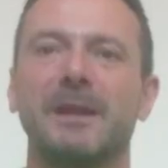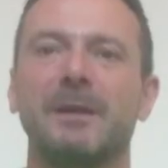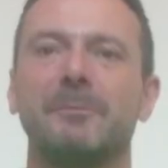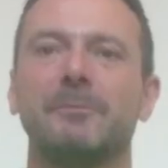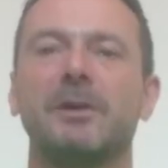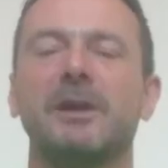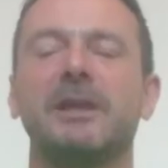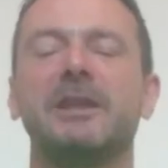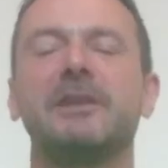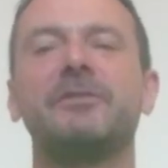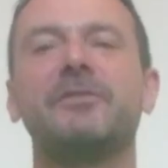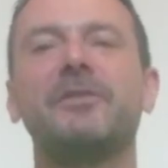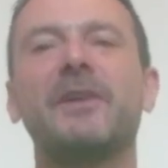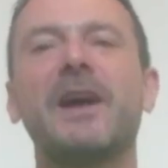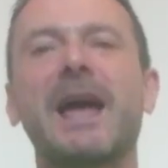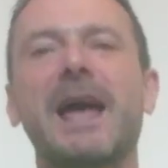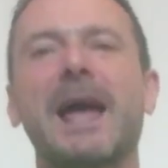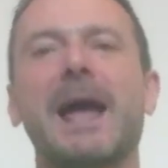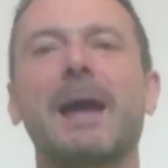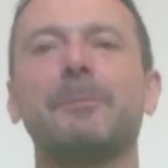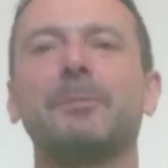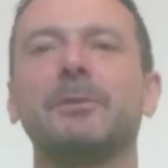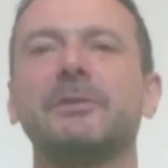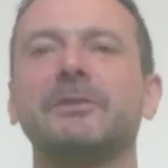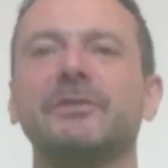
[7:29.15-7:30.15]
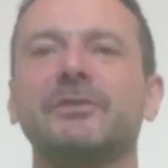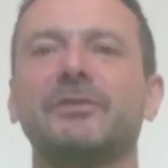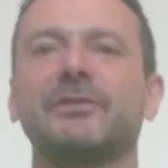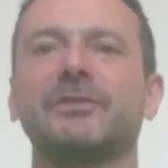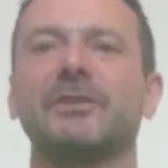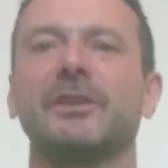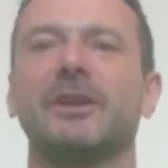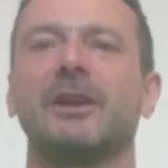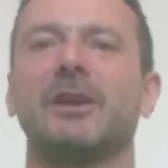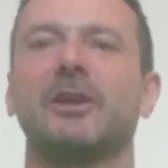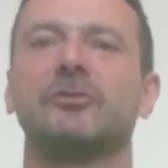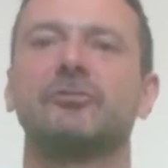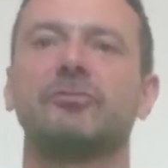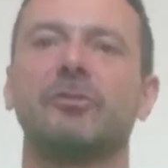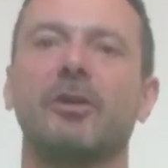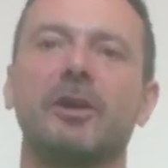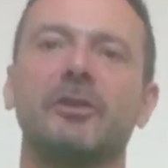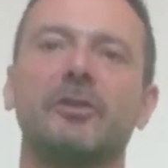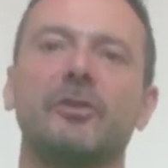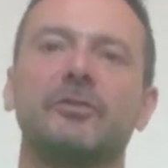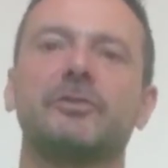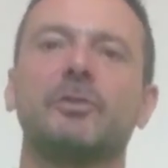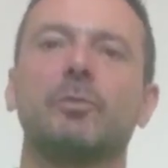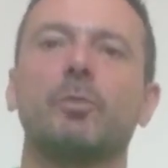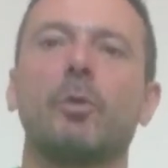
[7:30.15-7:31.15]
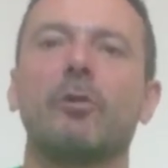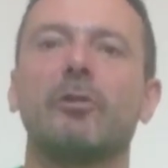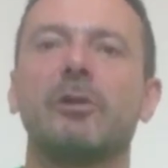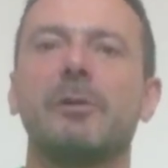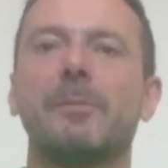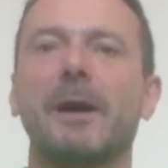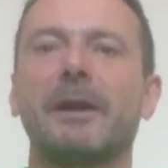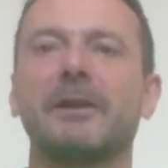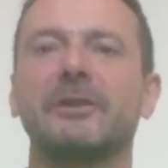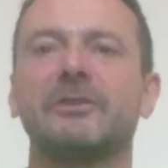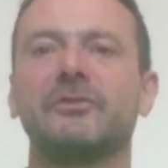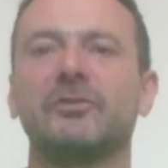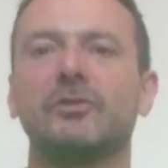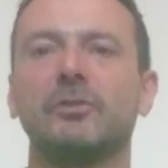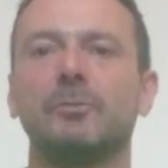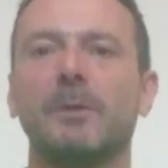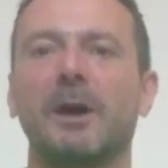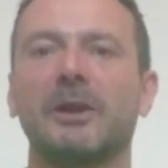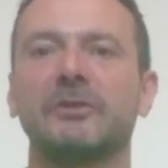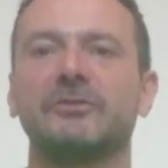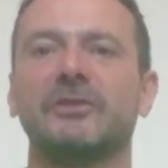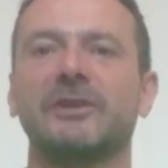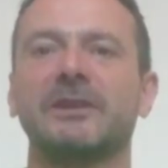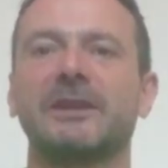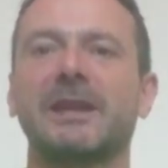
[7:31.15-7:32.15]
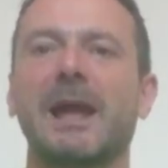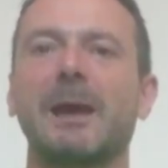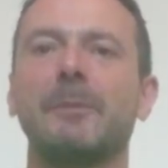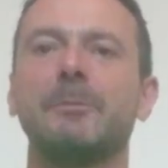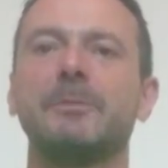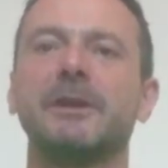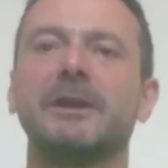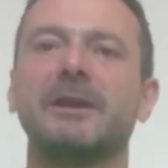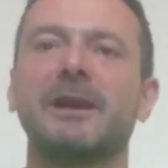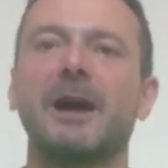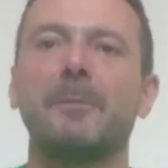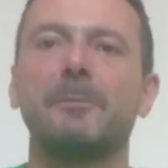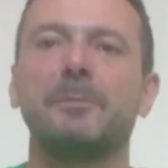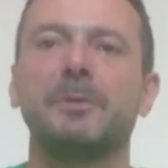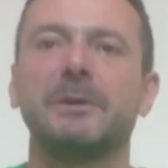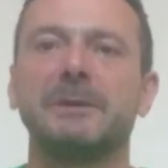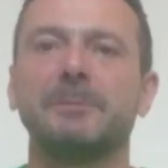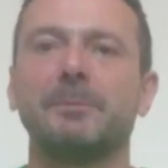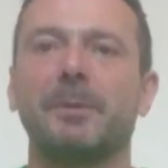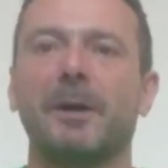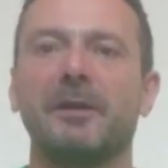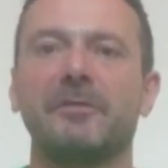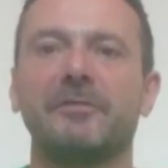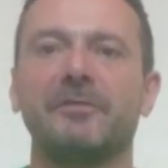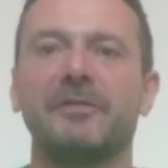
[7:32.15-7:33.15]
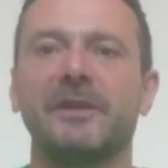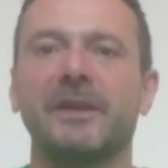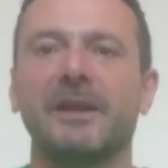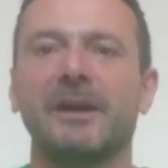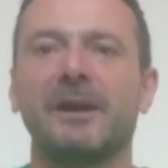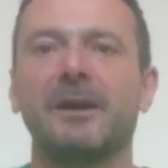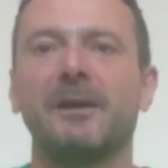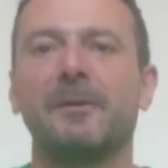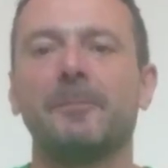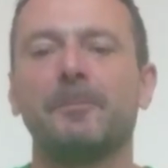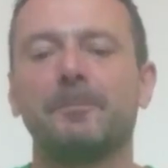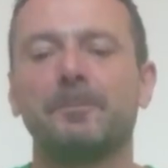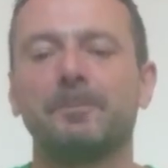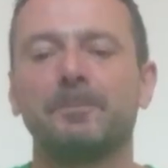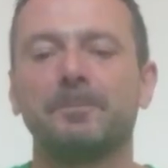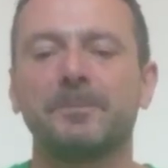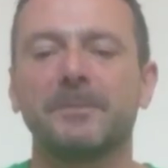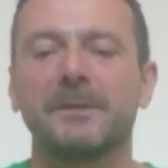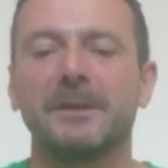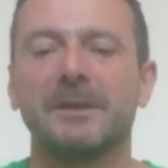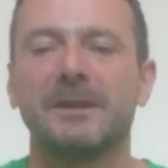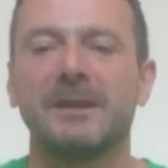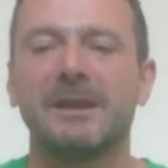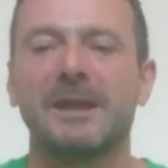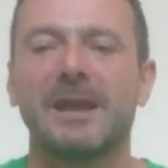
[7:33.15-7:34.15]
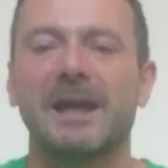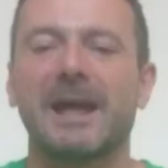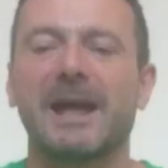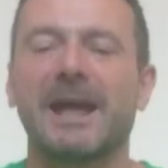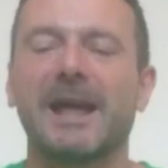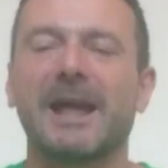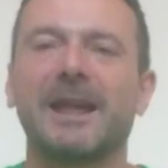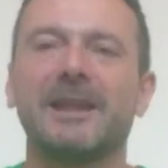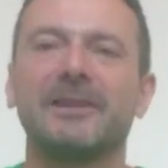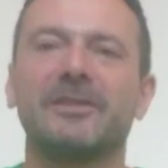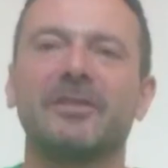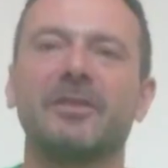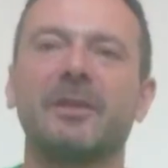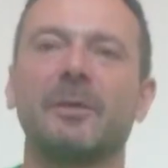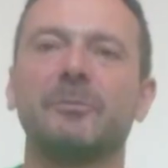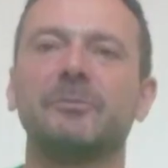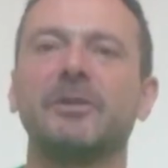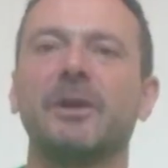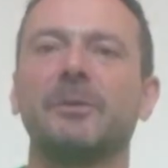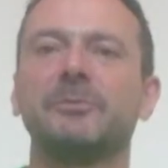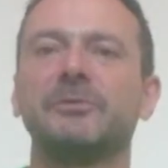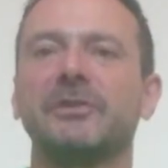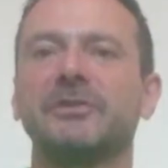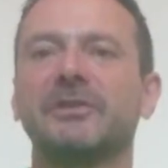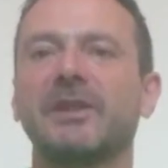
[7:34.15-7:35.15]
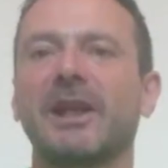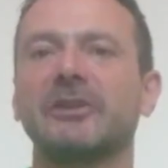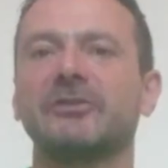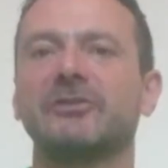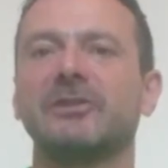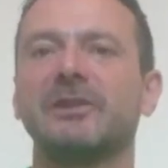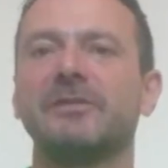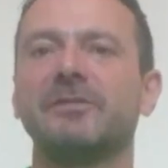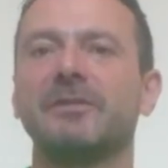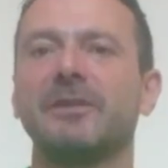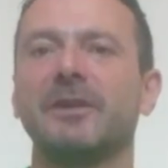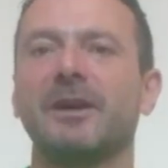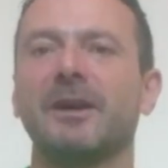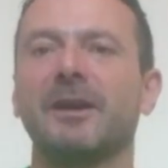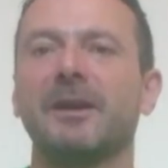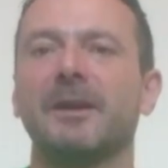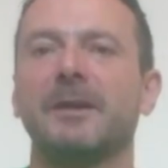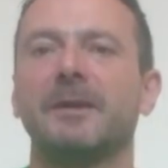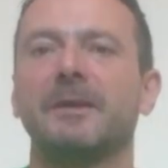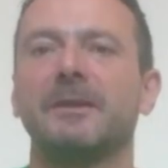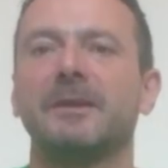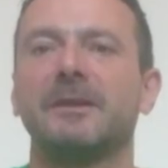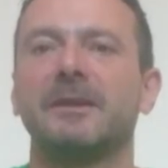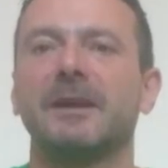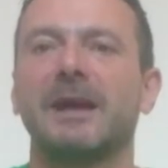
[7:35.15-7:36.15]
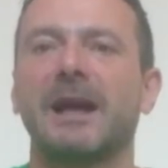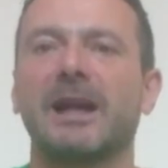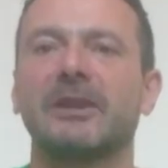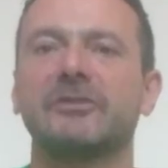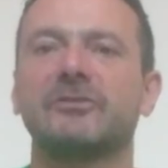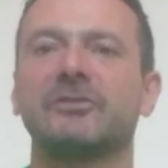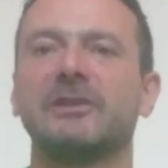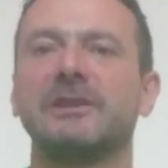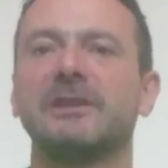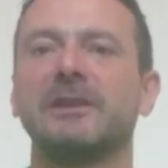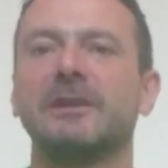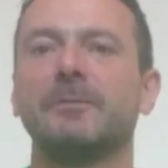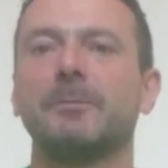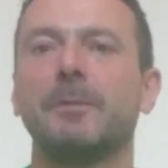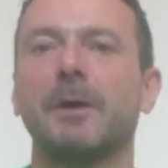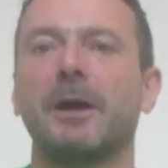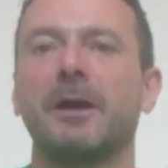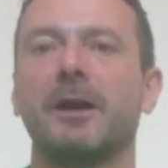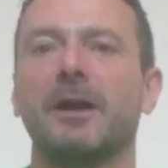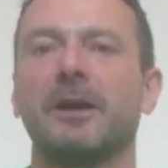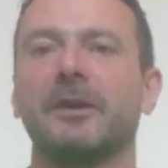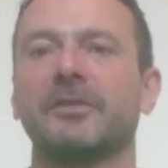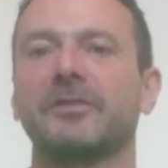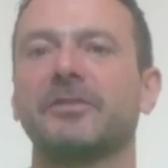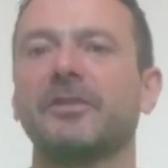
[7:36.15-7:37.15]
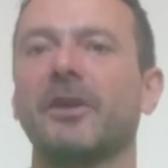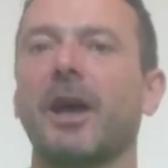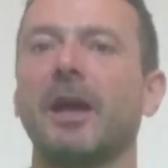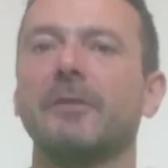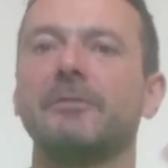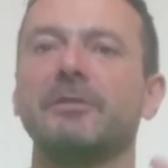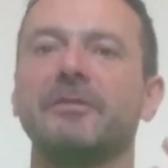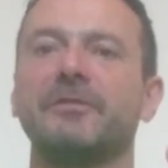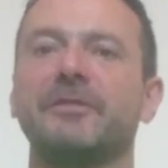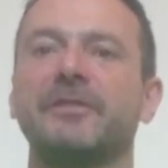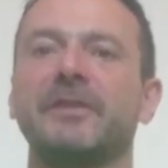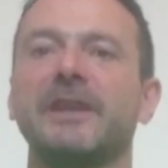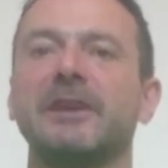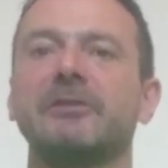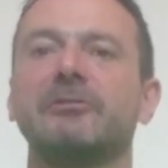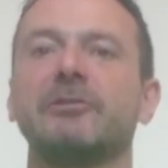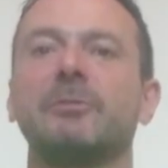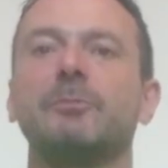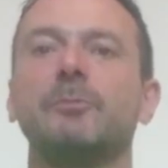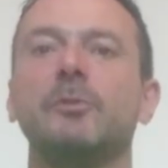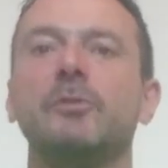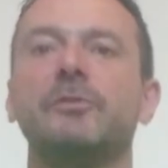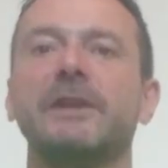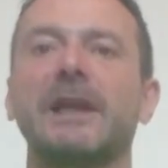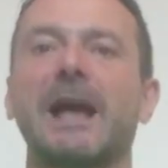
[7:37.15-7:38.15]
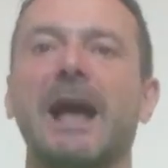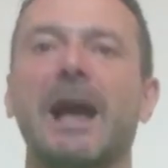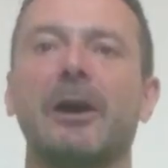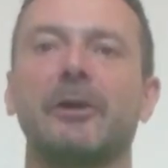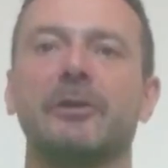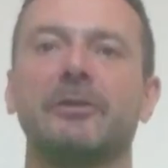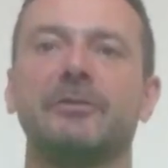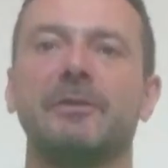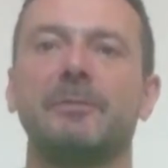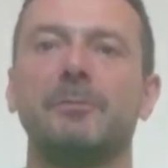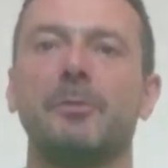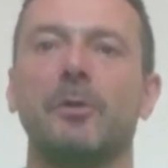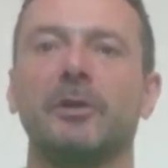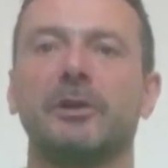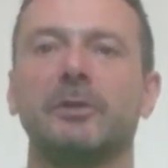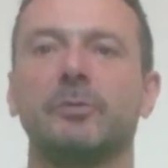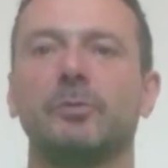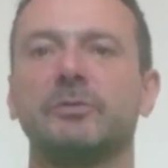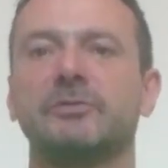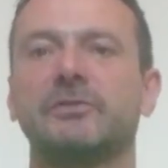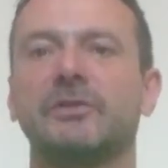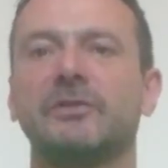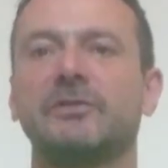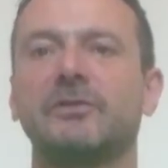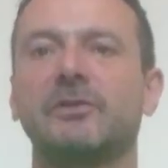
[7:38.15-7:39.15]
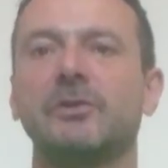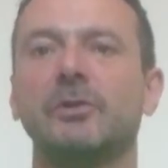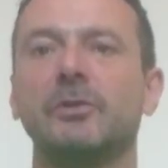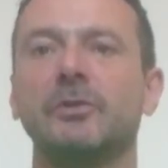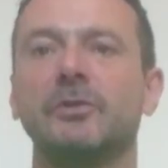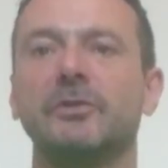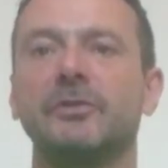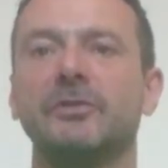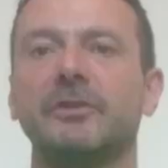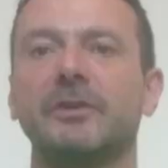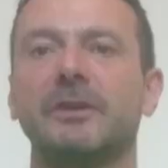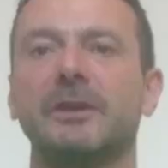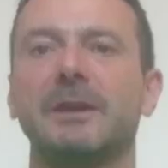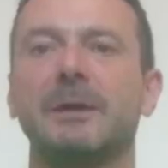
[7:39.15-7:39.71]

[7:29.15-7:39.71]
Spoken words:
But if that happens, try not to worry about it too much. It can be accompanied by fear, and sometimes it's actually a sign that fear is moving out of a body, which is good.